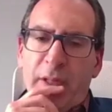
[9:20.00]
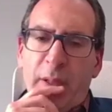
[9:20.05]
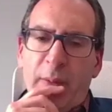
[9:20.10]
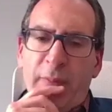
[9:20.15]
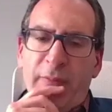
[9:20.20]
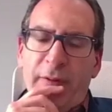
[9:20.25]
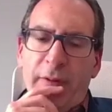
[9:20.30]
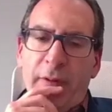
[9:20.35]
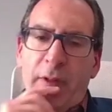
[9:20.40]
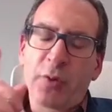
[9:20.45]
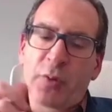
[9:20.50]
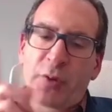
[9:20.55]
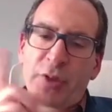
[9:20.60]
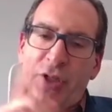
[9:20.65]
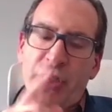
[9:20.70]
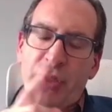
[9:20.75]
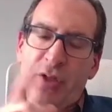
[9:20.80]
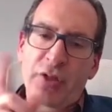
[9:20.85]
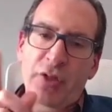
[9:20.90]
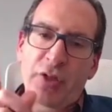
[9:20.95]
helpful.
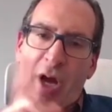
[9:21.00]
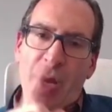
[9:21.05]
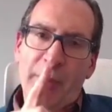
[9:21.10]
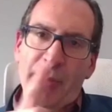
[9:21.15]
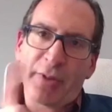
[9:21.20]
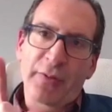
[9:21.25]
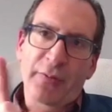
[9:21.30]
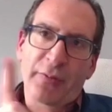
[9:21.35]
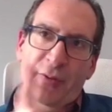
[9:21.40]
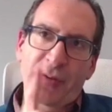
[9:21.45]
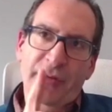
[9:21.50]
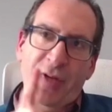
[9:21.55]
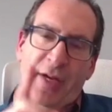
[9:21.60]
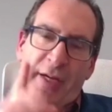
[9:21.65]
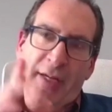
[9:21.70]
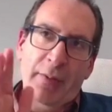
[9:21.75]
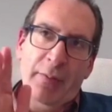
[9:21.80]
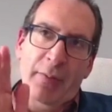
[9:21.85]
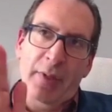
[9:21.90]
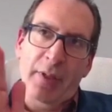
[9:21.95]
Switching topics for a
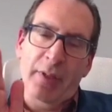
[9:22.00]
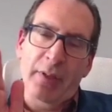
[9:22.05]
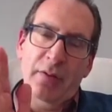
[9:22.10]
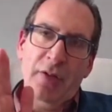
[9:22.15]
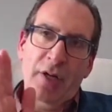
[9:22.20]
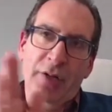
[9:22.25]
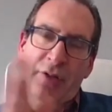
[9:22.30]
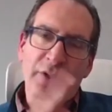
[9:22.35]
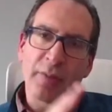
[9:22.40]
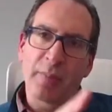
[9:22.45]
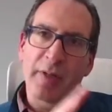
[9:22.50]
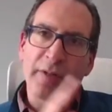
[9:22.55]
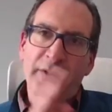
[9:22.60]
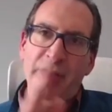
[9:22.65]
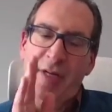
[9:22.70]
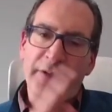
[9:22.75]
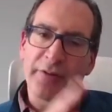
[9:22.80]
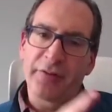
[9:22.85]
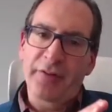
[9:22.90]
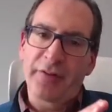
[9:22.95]
second, I want to talk to you about
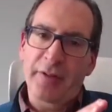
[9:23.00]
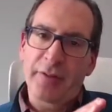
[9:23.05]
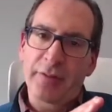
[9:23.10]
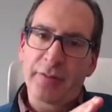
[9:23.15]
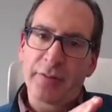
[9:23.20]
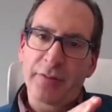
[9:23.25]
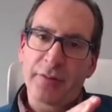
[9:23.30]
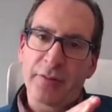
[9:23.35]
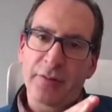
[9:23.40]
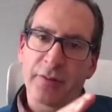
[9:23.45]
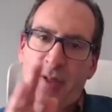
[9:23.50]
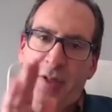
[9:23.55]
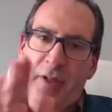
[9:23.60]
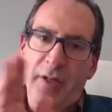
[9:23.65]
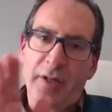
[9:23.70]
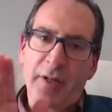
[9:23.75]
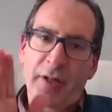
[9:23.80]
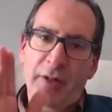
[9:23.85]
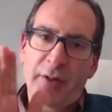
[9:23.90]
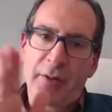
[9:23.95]
data centers.
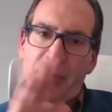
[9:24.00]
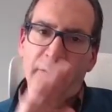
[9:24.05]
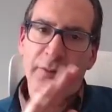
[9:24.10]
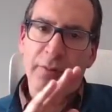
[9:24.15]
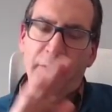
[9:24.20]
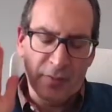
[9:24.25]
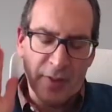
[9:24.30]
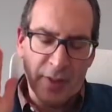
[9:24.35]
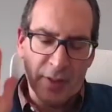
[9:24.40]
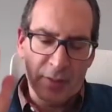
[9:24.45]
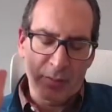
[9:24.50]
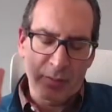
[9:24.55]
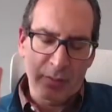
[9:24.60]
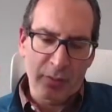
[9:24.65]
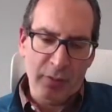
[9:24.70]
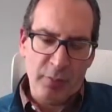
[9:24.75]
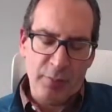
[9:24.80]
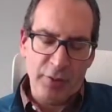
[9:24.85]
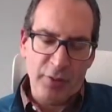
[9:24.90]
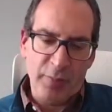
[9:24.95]
And I know you've got
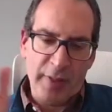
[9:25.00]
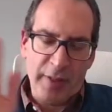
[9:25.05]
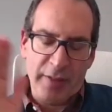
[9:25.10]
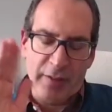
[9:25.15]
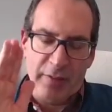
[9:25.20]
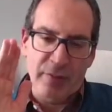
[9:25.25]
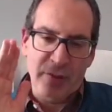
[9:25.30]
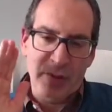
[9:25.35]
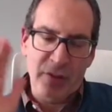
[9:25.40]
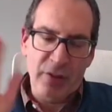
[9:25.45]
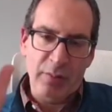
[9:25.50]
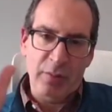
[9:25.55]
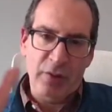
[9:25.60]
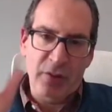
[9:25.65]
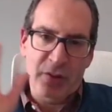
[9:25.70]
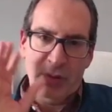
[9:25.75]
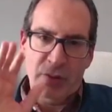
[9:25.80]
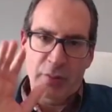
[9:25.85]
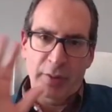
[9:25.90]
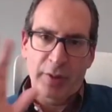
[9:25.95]
your perspective, and
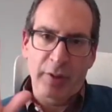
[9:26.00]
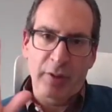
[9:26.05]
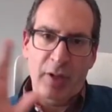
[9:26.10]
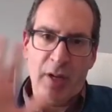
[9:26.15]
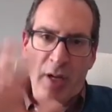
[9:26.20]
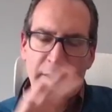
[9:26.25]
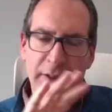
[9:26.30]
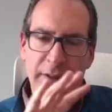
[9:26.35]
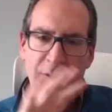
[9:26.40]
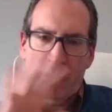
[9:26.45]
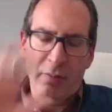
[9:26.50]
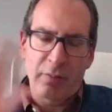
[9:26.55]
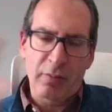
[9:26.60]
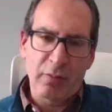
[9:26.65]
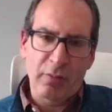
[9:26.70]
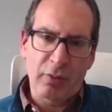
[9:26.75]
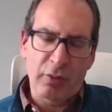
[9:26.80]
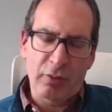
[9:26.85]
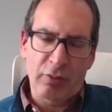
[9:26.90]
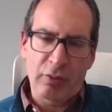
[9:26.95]
Siemens is doing a lot
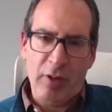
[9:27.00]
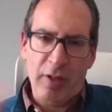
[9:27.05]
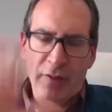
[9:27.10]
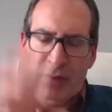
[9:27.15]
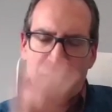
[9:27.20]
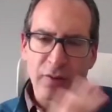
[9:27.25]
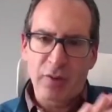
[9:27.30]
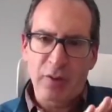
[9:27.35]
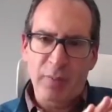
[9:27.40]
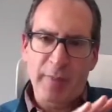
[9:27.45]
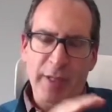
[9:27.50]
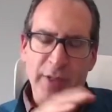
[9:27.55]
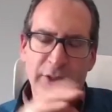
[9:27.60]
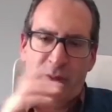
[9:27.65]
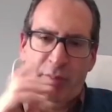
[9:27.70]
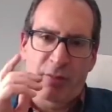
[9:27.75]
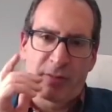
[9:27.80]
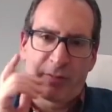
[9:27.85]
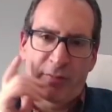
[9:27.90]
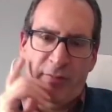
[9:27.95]
across the
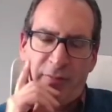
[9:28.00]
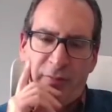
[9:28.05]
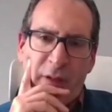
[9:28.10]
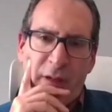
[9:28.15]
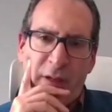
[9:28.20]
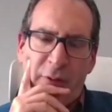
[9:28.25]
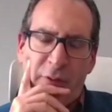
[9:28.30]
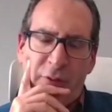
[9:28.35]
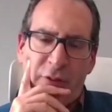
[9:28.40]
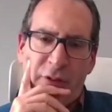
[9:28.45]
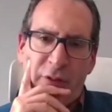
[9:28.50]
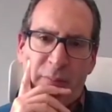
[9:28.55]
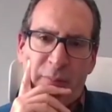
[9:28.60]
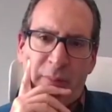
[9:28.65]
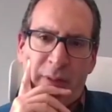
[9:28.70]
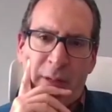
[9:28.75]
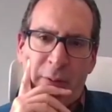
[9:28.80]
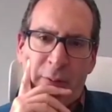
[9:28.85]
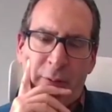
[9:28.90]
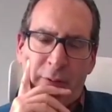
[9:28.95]
spectrum of energy and
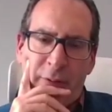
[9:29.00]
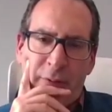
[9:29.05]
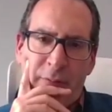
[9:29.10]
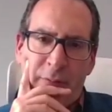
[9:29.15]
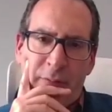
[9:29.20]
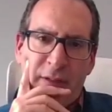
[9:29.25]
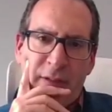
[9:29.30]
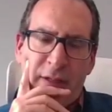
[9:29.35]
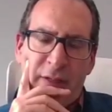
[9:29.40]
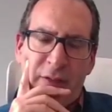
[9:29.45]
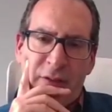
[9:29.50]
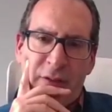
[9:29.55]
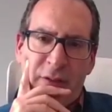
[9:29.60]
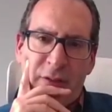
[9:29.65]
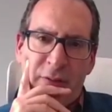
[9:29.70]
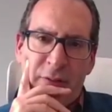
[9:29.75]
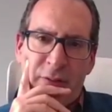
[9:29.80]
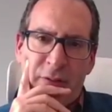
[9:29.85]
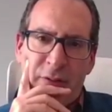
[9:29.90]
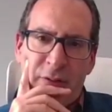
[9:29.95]
power, and data
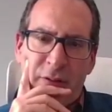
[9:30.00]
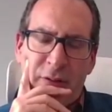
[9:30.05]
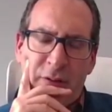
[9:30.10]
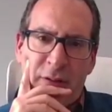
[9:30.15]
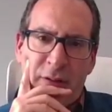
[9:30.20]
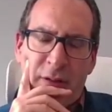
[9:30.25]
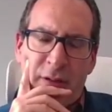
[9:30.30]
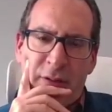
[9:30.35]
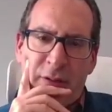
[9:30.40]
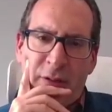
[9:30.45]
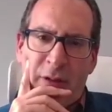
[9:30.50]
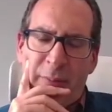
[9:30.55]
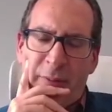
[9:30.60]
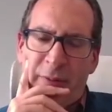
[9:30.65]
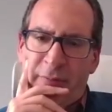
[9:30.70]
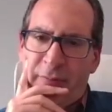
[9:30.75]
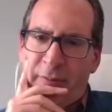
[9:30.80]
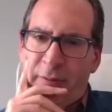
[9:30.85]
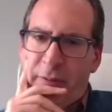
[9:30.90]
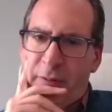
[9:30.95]
centers is a hot
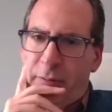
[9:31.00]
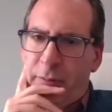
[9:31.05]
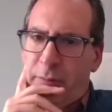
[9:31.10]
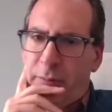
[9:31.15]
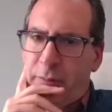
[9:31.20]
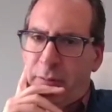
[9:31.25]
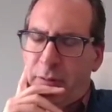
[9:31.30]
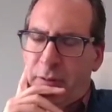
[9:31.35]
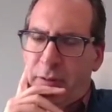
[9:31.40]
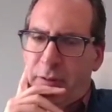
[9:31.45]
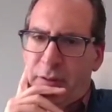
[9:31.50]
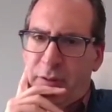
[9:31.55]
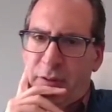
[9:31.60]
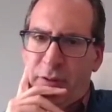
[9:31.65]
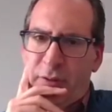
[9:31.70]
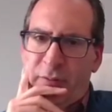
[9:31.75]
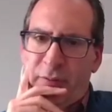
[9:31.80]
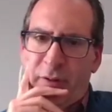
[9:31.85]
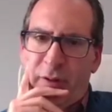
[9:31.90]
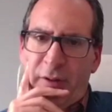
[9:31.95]
topic for you as it
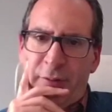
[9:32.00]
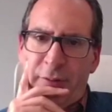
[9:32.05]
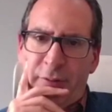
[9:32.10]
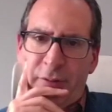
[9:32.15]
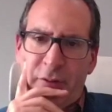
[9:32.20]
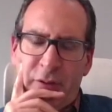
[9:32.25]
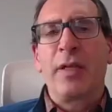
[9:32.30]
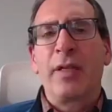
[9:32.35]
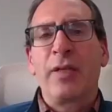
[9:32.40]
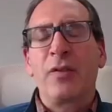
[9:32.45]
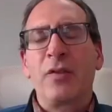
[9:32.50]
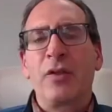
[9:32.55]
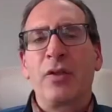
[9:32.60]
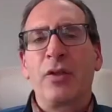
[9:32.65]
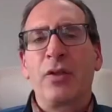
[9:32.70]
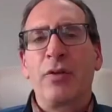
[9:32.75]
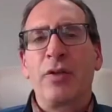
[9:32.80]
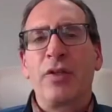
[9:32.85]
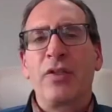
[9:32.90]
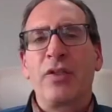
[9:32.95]
is for others. It's
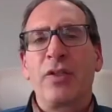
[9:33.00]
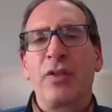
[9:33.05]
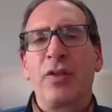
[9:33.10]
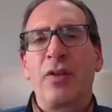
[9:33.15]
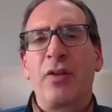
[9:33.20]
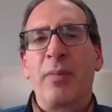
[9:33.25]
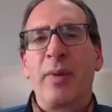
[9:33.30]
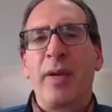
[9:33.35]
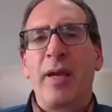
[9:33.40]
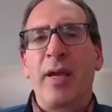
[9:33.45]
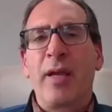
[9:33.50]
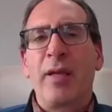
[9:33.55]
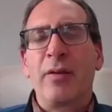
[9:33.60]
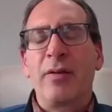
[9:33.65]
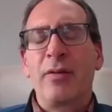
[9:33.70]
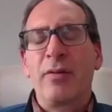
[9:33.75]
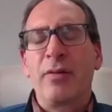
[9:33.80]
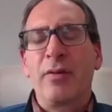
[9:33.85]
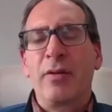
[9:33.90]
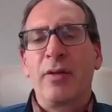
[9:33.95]
increasing the demand,